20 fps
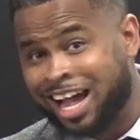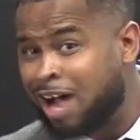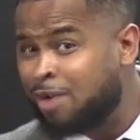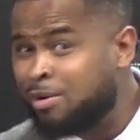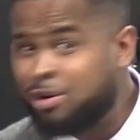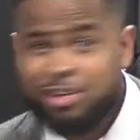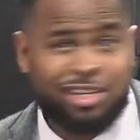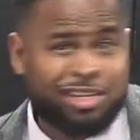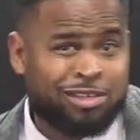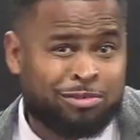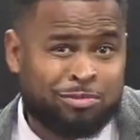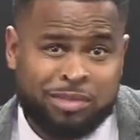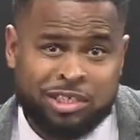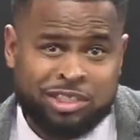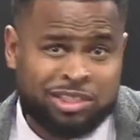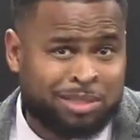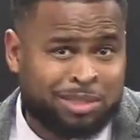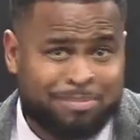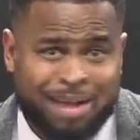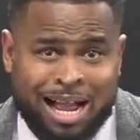only can preach
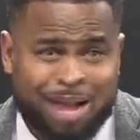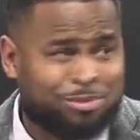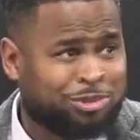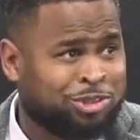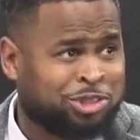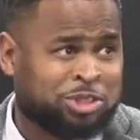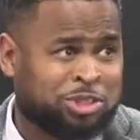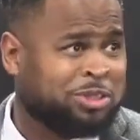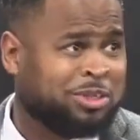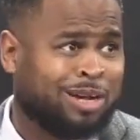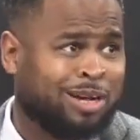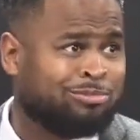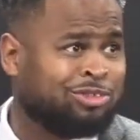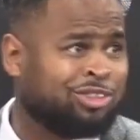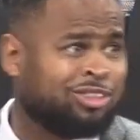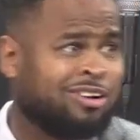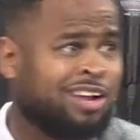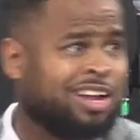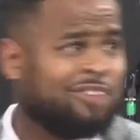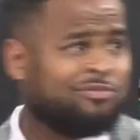the Bible to you. I'm
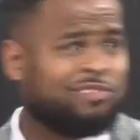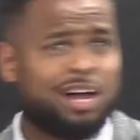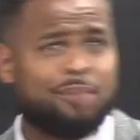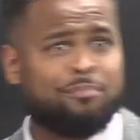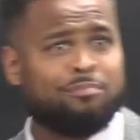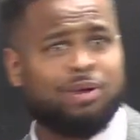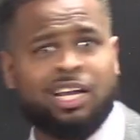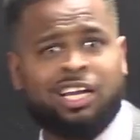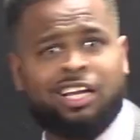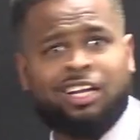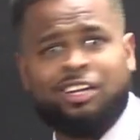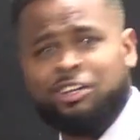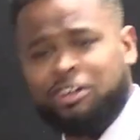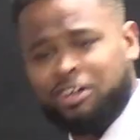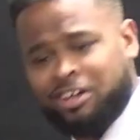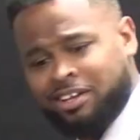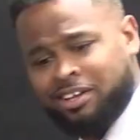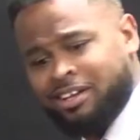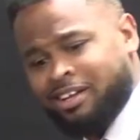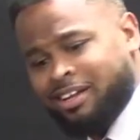sorry if I'm breaking
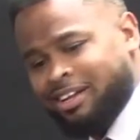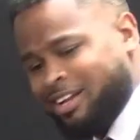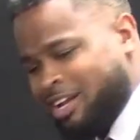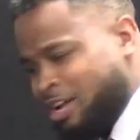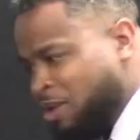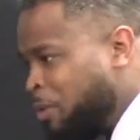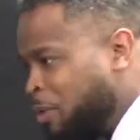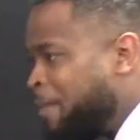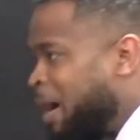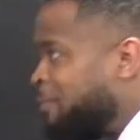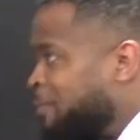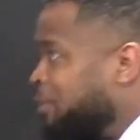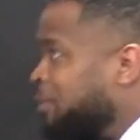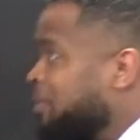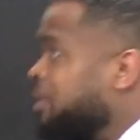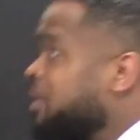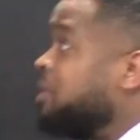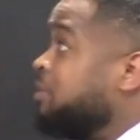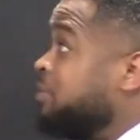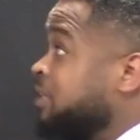your little bubble.
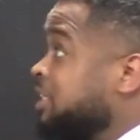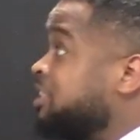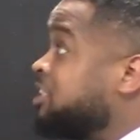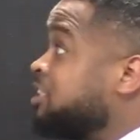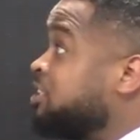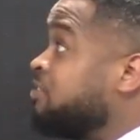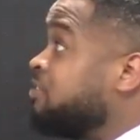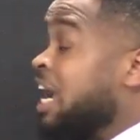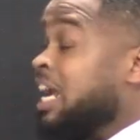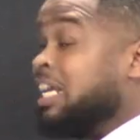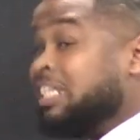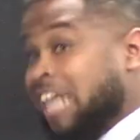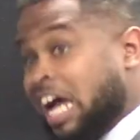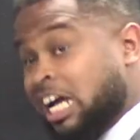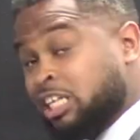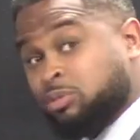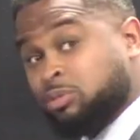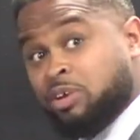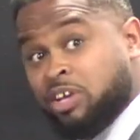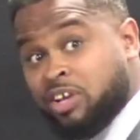This is the reality.
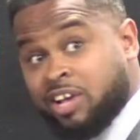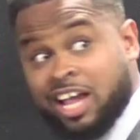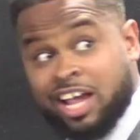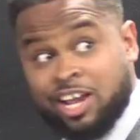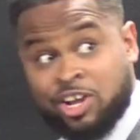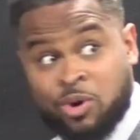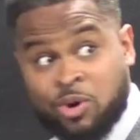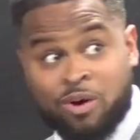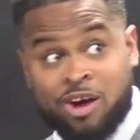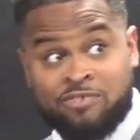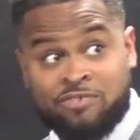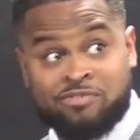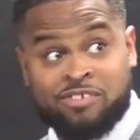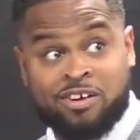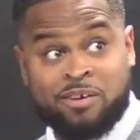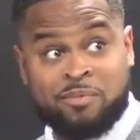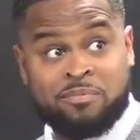That's where you're getting your wealth from?